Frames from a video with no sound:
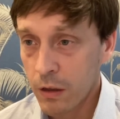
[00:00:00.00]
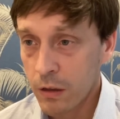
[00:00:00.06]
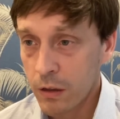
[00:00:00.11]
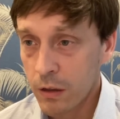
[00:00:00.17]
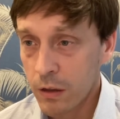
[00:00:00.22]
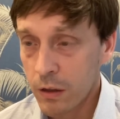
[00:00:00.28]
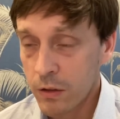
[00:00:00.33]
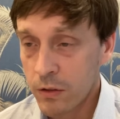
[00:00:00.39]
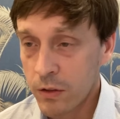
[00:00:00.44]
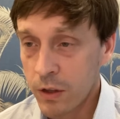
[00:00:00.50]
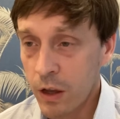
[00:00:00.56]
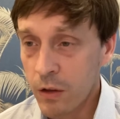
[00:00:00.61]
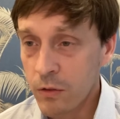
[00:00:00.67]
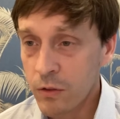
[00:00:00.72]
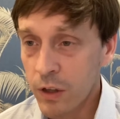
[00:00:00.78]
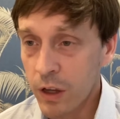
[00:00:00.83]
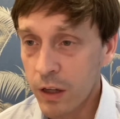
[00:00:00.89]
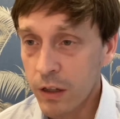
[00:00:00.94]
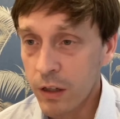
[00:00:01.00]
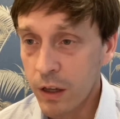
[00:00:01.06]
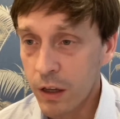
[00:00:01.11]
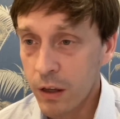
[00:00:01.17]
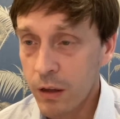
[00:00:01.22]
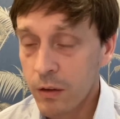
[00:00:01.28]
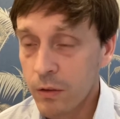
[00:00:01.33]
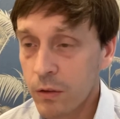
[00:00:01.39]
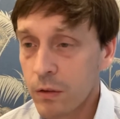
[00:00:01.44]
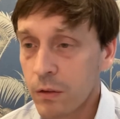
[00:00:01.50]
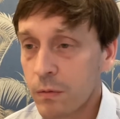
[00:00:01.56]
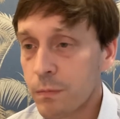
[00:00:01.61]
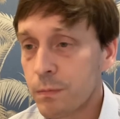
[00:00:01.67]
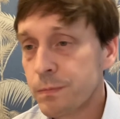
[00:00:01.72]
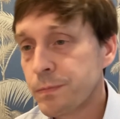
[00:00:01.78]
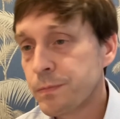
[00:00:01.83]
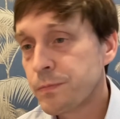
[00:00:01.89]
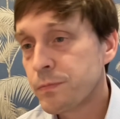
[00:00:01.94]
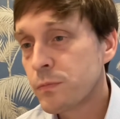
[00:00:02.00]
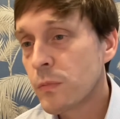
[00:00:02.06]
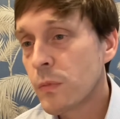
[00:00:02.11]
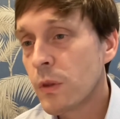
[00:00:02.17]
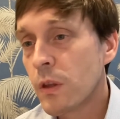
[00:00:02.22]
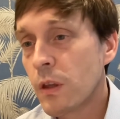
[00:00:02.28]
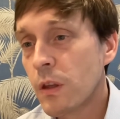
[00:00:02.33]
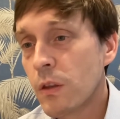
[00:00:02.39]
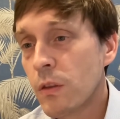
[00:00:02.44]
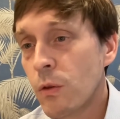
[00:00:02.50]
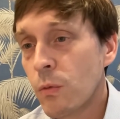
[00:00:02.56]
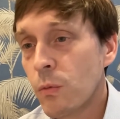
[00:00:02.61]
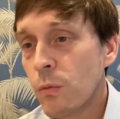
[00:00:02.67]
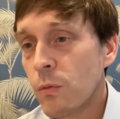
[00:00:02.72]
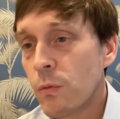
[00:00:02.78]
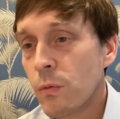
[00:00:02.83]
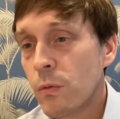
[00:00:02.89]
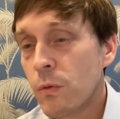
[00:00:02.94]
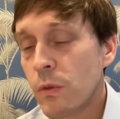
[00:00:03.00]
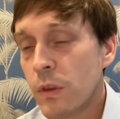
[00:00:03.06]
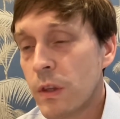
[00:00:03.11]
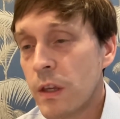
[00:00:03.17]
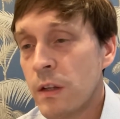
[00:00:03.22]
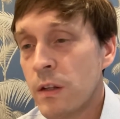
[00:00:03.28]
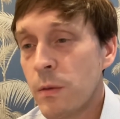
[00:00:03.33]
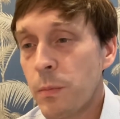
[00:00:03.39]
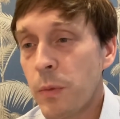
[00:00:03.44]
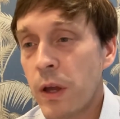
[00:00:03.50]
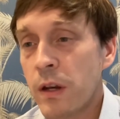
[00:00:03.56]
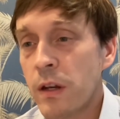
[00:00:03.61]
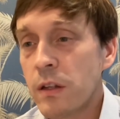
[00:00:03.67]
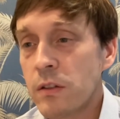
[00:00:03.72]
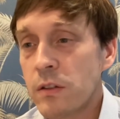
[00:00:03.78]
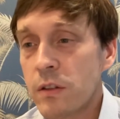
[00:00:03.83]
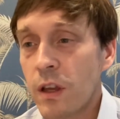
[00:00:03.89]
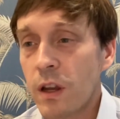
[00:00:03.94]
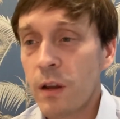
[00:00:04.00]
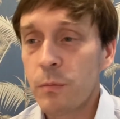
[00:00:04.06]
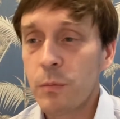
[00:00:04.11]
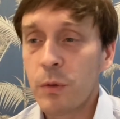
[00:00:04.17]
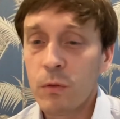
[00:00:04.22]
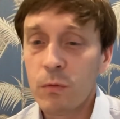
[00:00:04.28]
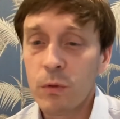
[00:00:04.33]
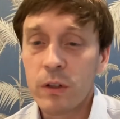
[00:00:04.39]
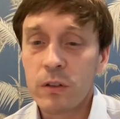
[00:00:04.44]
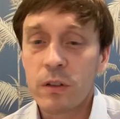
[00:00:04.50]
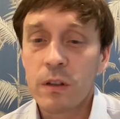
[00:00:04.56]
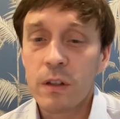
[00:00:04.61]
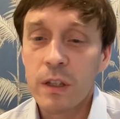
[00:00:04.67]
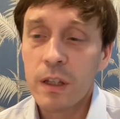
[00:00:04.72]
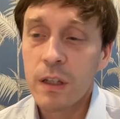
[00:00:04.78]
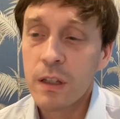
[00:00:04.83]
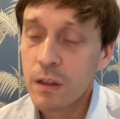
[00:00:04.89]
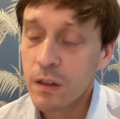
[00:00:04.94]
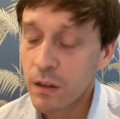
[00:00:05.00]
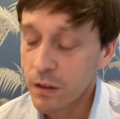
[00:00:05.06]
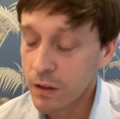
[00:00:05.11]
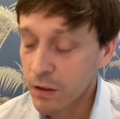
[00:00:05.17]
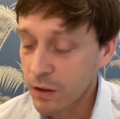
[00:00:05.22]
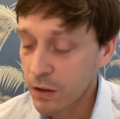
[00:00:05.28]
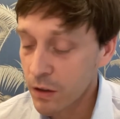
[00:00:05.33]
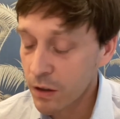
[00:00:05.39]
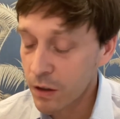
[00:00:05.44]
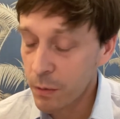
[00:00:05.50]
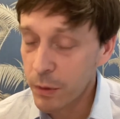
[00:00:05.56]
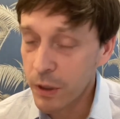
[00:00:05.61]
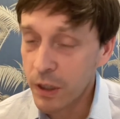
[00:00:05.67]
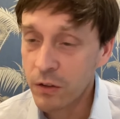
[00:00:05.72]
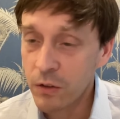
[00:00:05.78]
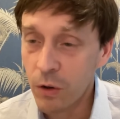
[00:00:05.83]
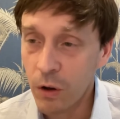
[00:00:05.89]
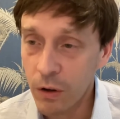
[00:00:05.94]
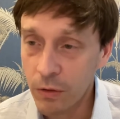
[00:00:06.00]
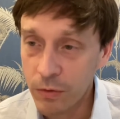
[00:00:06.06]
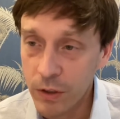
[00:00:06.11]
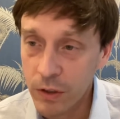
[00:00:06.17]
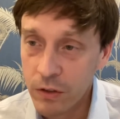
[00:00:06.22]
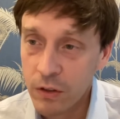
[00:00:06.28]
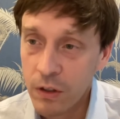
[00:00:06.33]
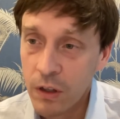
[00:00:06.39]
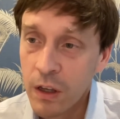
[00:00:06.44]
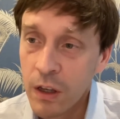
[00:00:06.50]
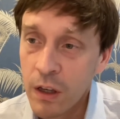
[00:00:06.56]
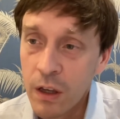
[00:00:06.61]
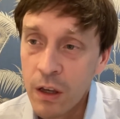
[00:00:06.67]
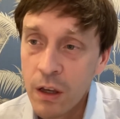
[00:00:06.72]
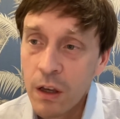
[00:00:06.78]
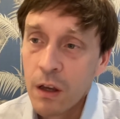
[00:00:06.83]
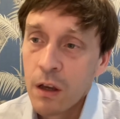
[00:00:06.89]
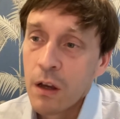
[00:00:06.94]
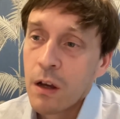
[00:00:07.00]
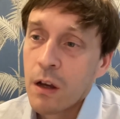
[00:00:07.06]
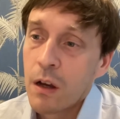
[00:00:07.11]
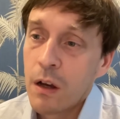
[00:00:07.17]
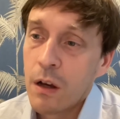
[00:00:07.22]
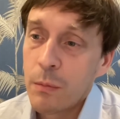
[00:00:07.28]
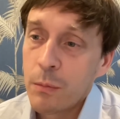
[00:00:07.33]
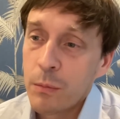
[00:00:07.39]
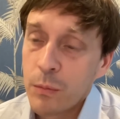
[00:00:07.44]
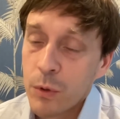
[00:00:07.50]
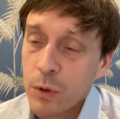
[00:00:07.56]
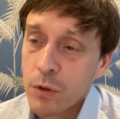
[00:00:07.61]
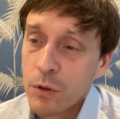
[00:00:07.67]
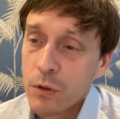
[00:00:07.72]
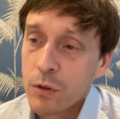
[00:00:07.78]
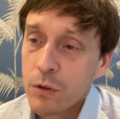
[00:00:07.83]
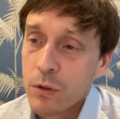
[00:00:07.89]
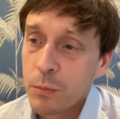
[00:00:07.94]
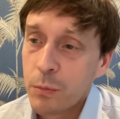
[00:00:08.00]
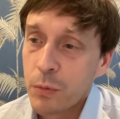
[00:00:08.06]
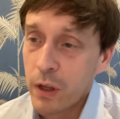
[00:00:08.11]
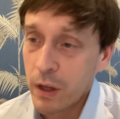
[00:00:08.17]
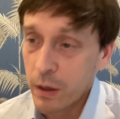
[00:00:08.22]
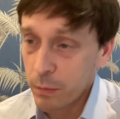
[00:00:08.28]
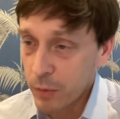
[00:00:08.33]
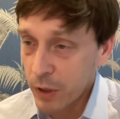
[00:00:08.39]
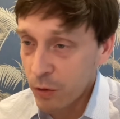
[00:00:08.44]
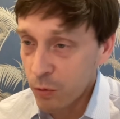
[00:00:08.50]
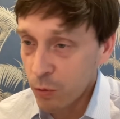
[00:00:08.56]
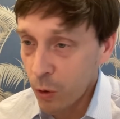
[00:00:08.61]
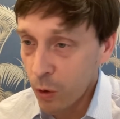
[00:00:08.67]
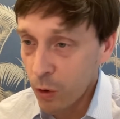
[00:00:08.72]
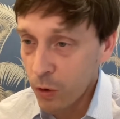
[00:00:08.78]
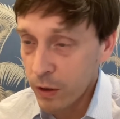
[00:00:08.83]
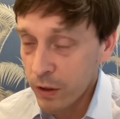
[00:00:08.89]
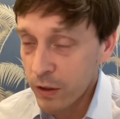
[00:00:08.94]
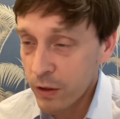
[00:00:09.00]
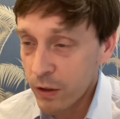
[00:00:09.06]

it sounds like the independents that have been recently coming into office could play a big role in